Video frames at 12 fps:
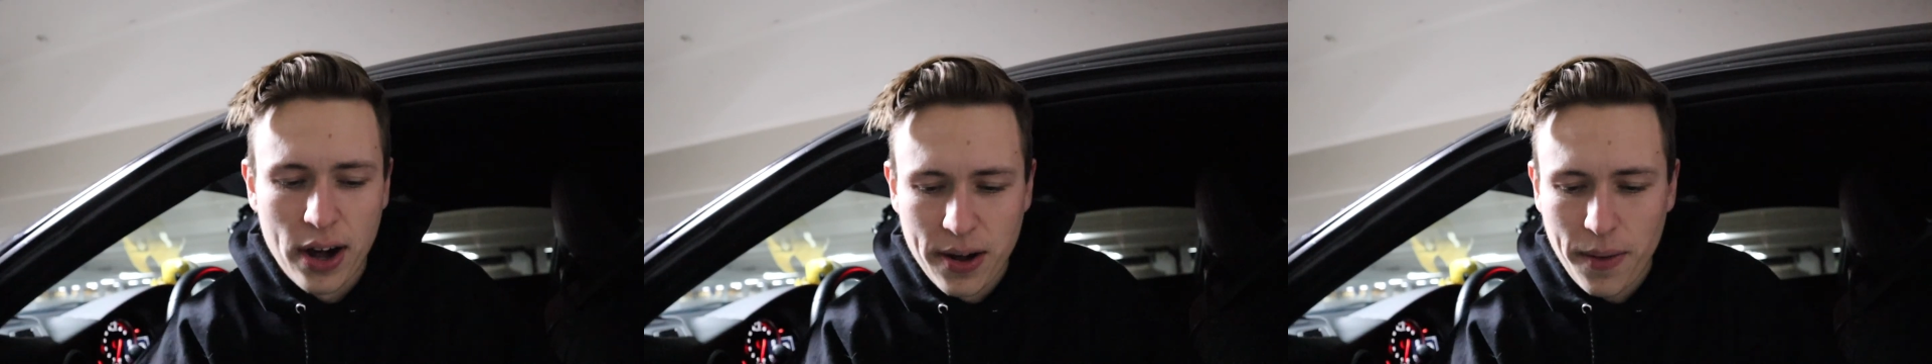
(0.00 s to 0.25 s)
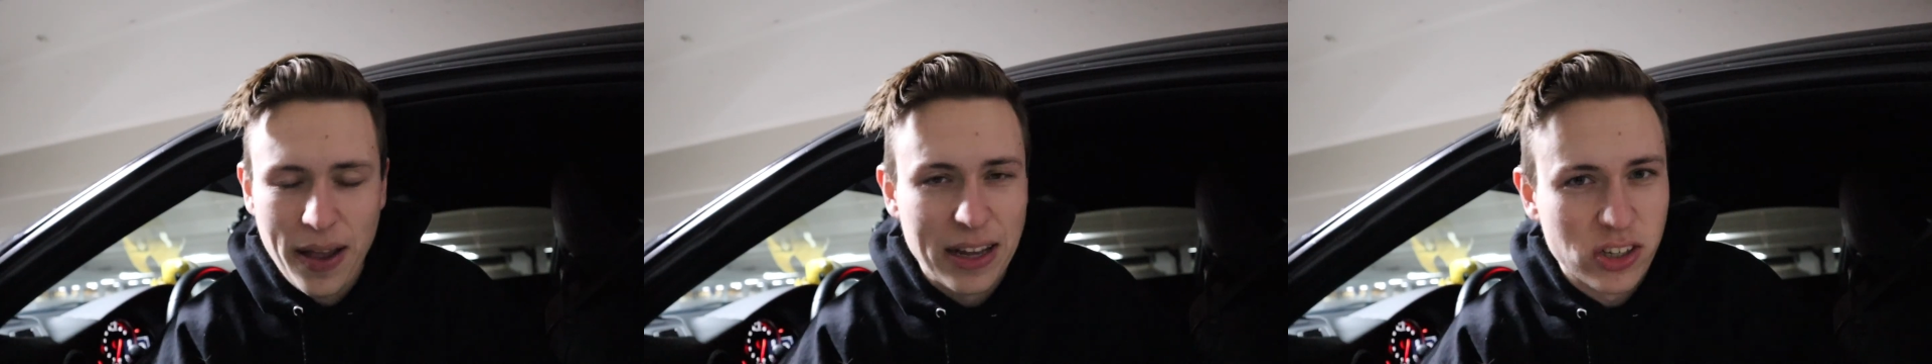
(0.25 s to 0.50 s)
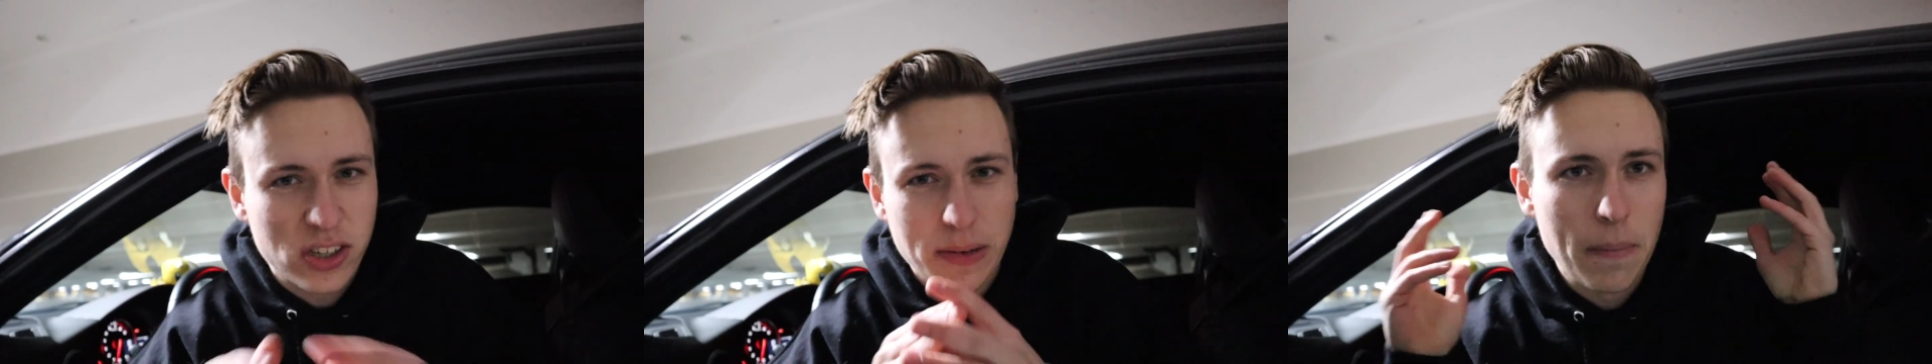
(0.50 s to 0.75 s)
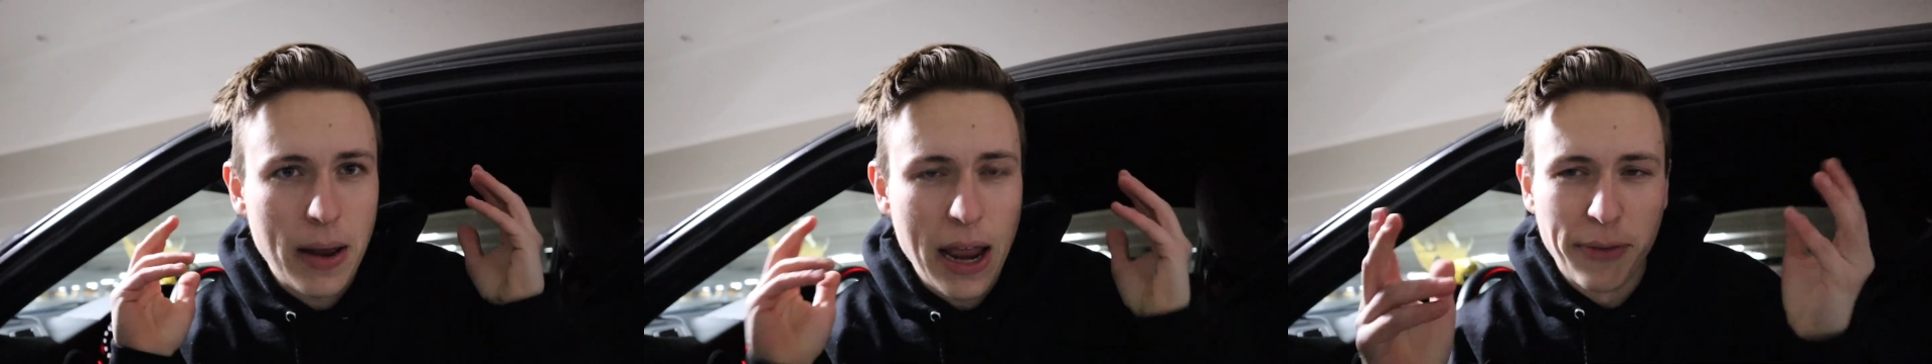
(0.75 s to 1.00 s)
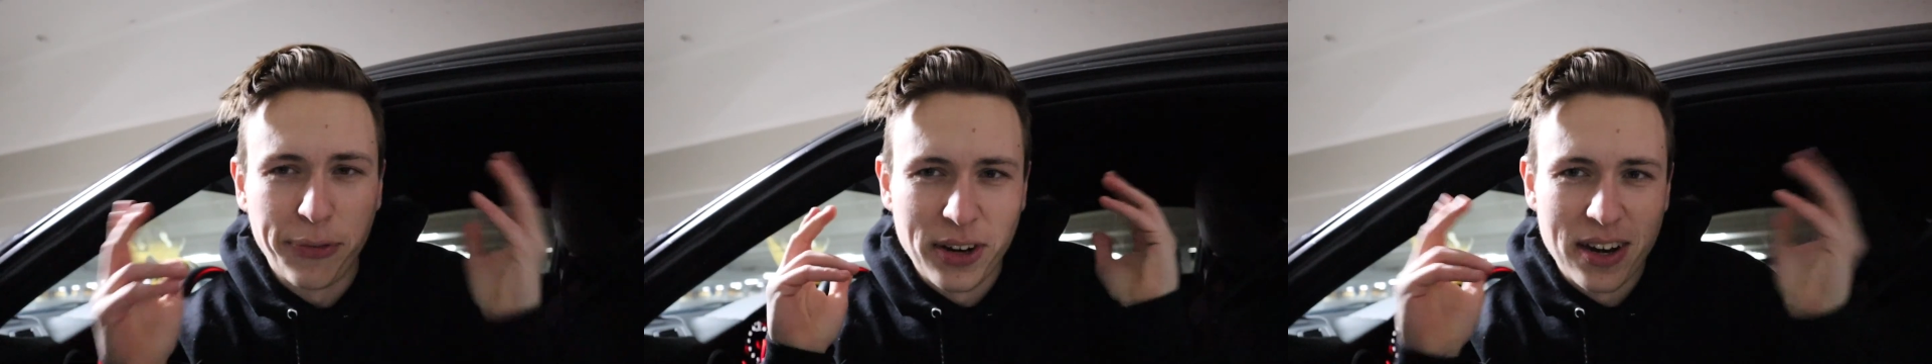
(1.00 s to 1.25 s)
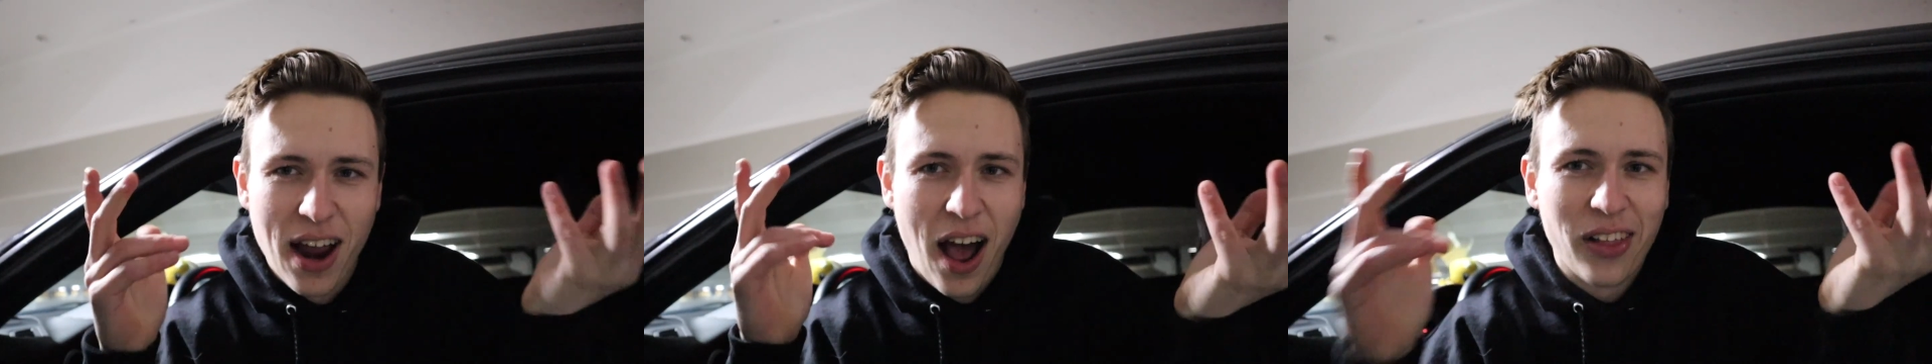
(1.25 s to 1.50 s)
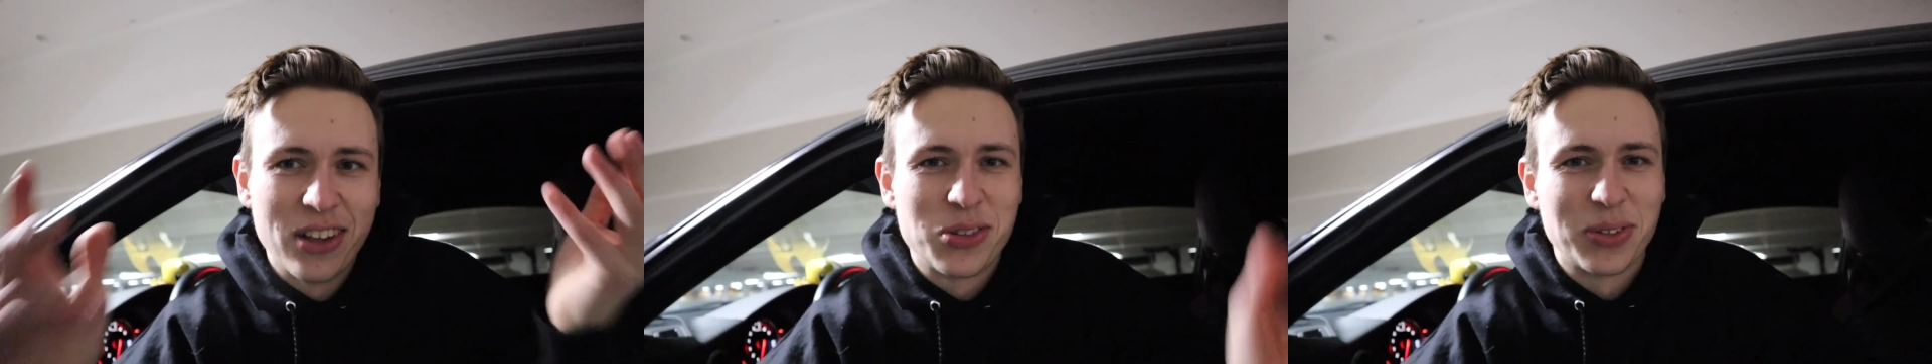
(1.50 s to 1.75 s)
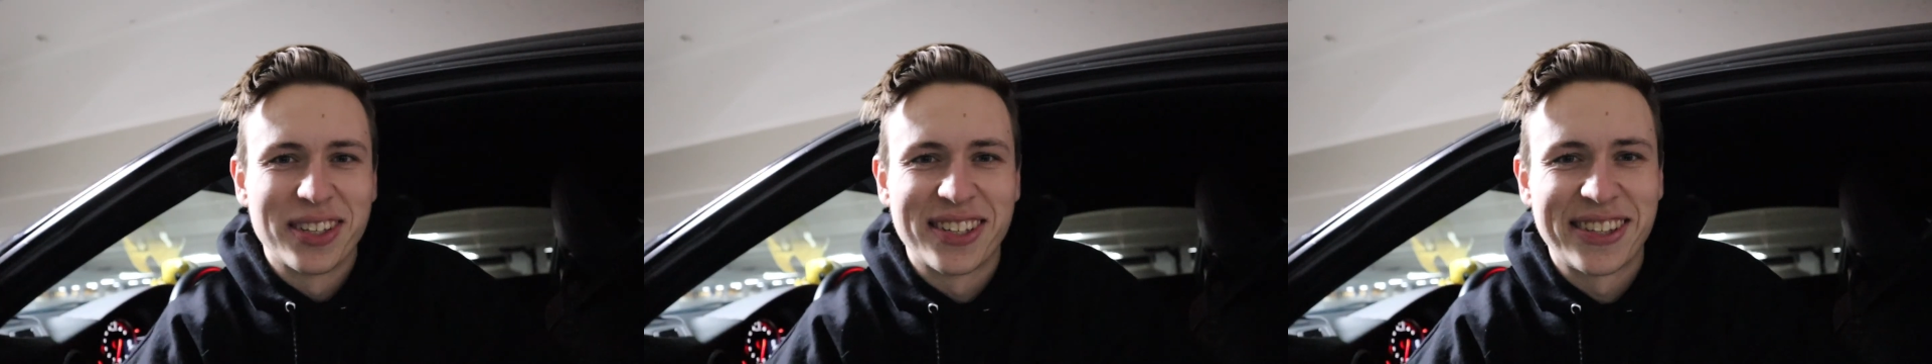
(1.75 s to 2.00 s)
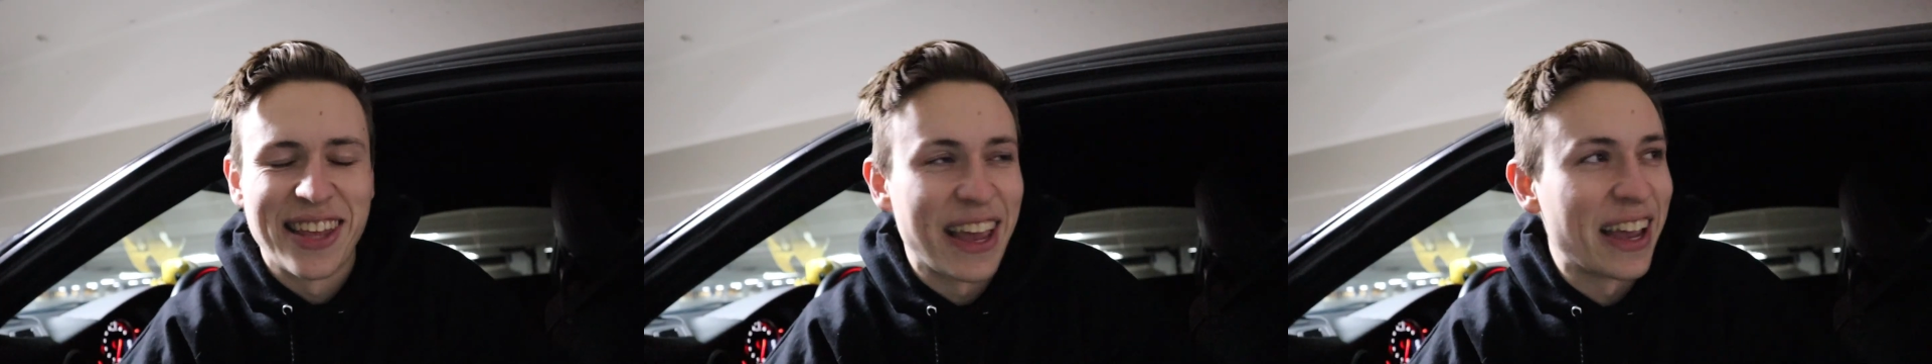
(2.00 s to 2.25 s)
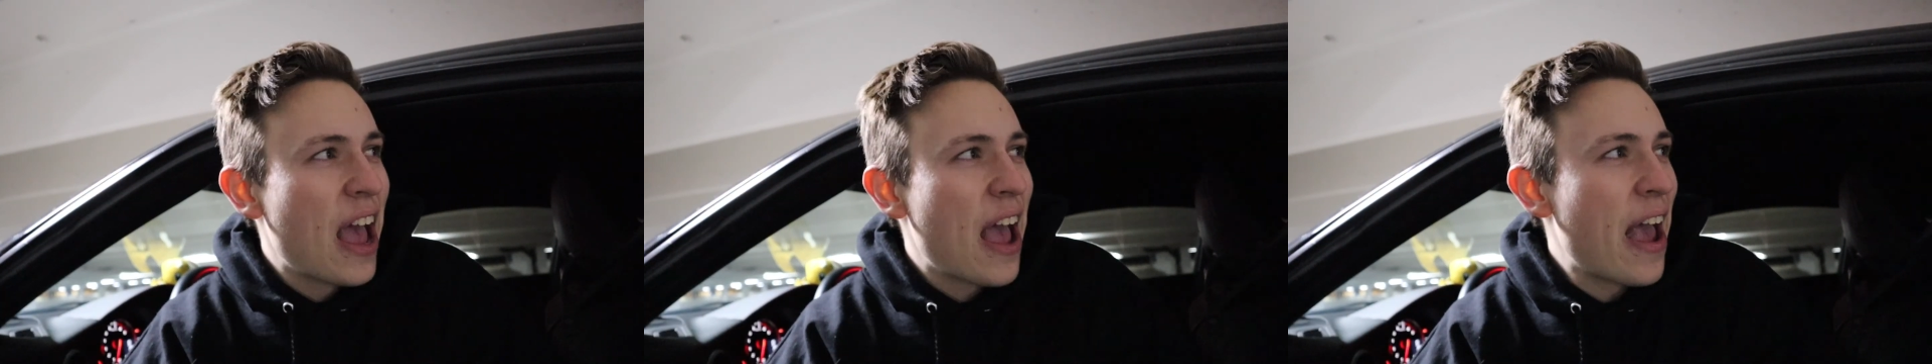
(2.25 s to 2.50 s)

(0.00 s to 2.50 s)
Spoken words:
and it's just infinite knowledge with this thing.